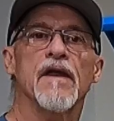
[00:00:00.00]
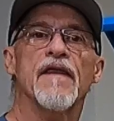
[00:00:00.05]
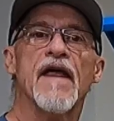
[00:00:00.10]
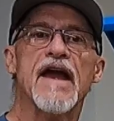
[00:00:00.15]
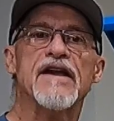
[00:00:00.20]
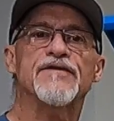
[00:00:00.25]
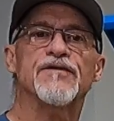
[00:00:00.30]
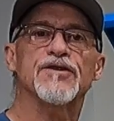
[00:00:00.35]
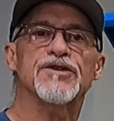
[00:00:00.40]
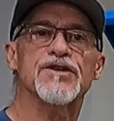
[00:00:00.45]

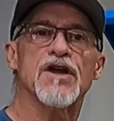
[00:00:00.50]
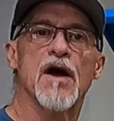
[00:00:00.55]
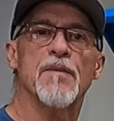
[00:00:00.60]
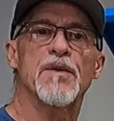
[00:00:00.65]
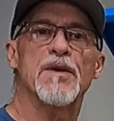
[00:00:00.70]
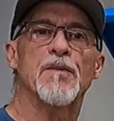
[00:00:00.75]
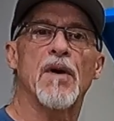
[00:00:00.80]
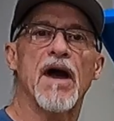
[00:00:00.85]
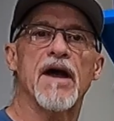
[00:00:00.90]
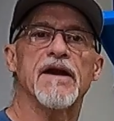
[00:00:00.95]
Thanks for
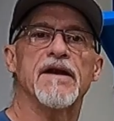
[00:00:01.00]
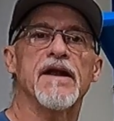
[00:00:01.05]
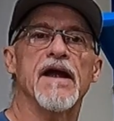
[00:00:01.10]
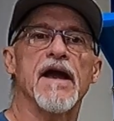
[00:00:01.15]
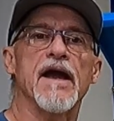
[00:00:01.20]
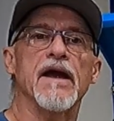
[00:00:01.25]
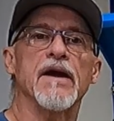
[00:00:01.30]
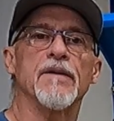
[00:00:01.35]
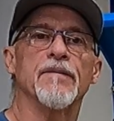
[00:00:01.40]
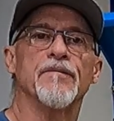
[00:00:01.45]
stopping by
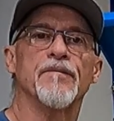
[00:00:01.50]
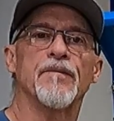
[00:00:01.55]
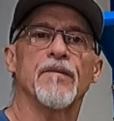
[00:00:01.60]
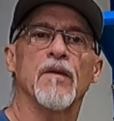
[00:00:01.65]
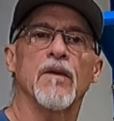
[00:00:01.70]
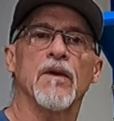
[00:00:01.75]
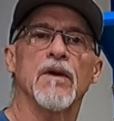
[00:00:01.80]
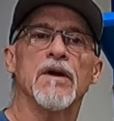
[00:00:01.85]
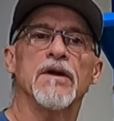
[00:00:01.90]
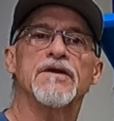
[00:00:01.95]
today.
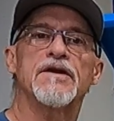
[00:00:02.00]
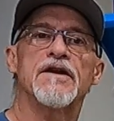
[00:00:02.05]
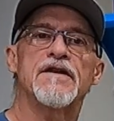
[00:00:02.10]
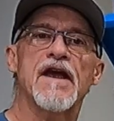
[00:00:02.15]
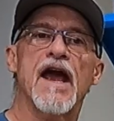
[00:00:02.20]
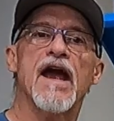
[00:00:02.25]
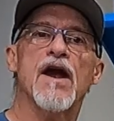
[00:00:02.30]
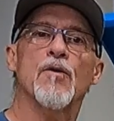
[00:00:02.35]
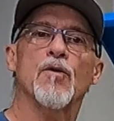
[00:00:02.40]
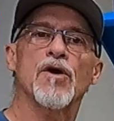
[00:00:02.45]

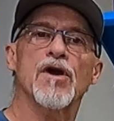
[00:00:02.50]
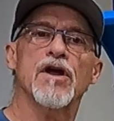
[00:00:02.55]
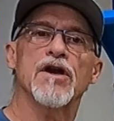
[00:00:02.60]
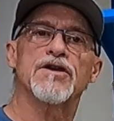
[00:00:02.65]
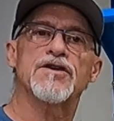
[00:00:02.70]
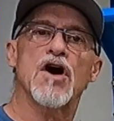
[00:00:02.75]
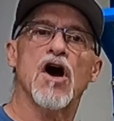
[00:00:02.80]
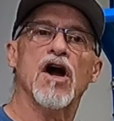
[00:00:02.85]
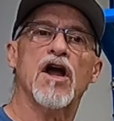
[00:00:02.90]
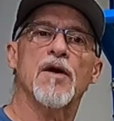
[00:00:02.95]
Today we're going to
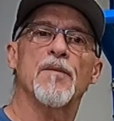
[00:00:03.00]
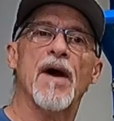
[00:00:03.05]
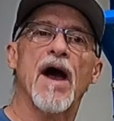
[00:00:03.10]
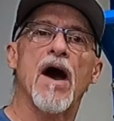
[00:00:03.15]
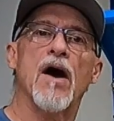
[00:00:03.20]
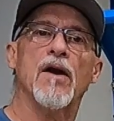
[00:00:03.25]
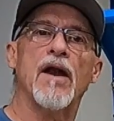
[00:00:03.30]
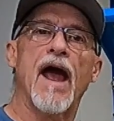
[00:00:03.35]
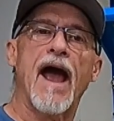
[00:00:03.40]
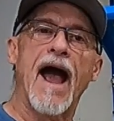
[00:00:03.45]
talk
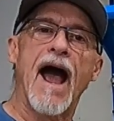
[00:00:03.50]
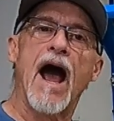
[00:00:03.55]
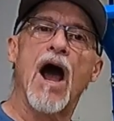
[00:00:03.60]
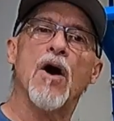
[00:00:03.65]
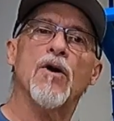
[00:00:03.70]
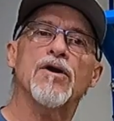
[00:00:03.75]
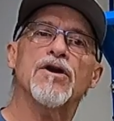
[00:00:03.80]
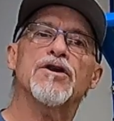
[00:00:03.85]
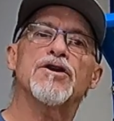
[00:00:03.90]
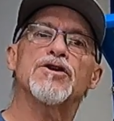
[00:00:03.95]
about
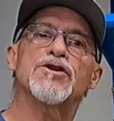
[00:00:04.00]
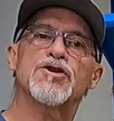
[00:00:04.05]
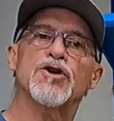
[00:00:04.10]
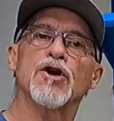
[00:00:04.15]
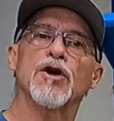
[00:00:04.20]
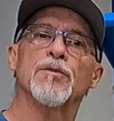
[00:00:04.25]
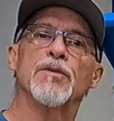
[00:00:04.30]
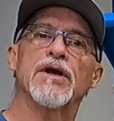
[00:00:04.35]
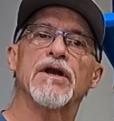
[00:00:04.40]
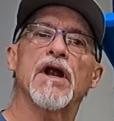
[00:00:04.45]
how to
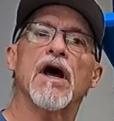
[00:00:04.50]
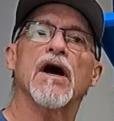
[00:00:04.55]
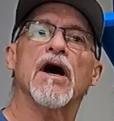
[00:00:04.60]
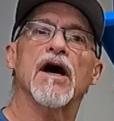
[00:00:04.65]
determine